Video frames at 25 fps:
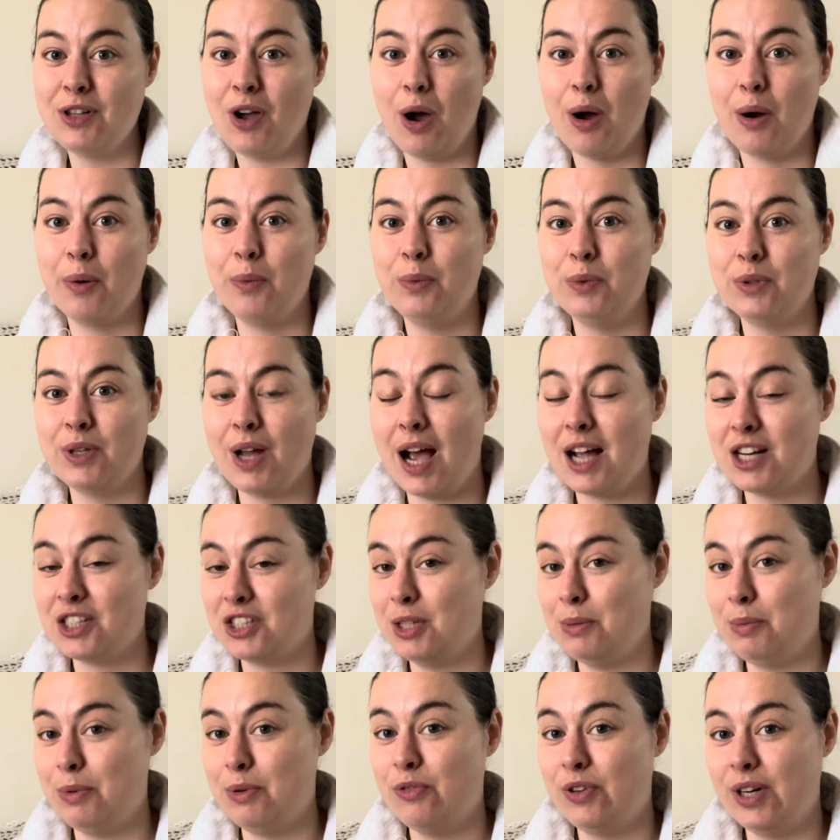I would
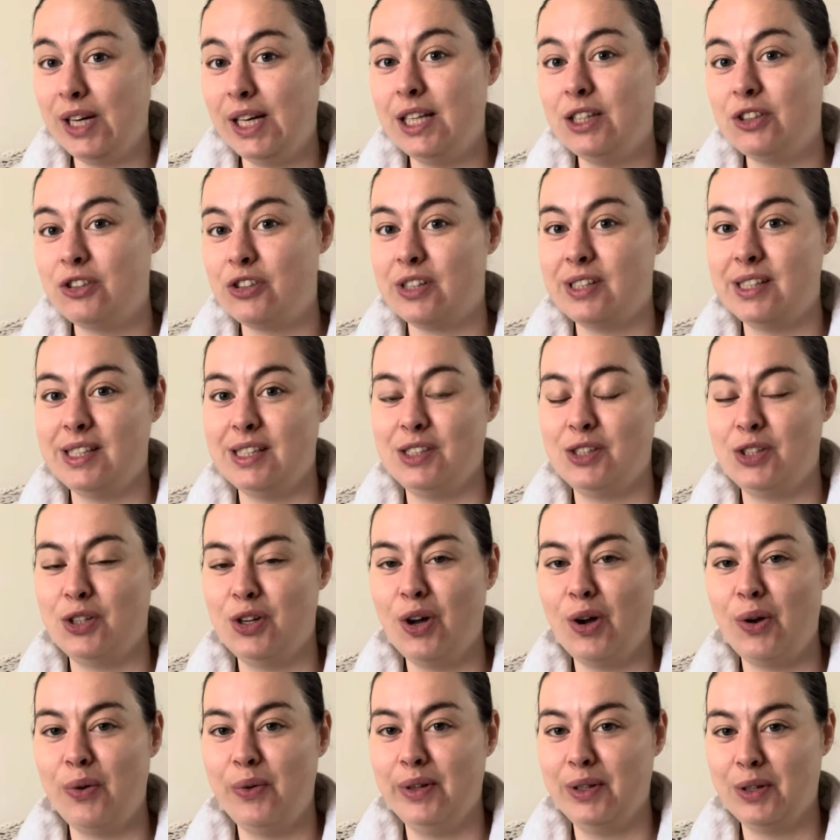actually be really interested to
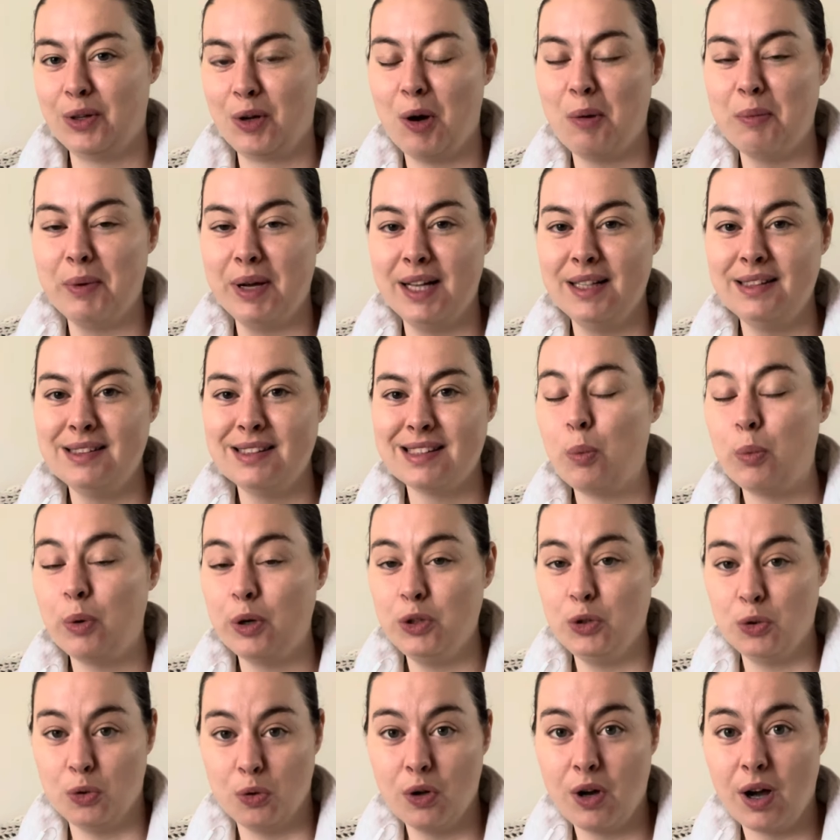know in the comments what
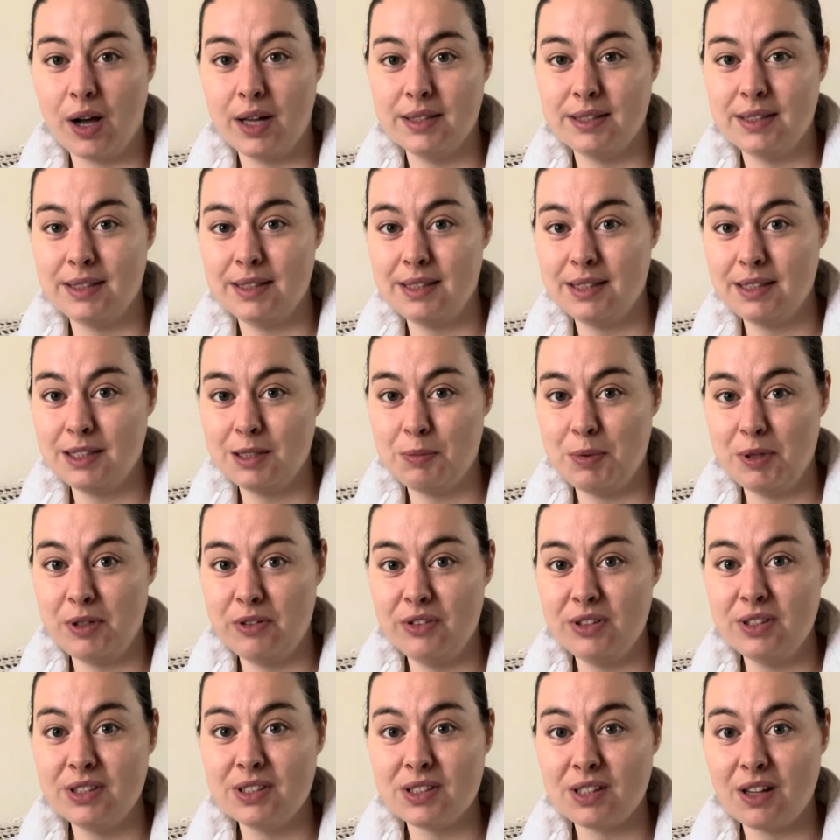your guys'
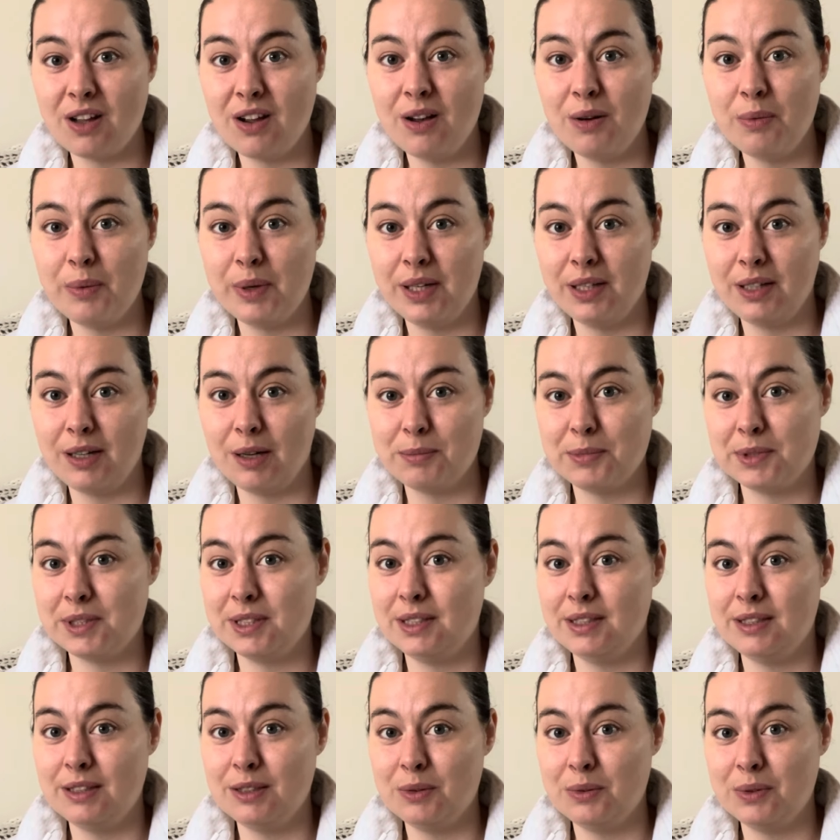experience are when it comes to
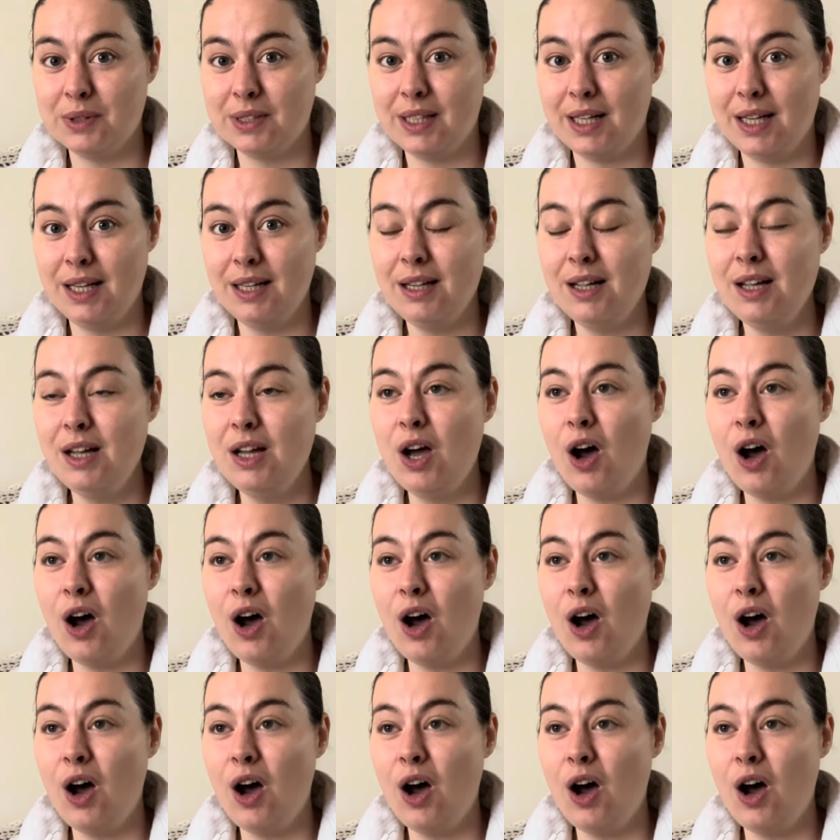this sort of thing.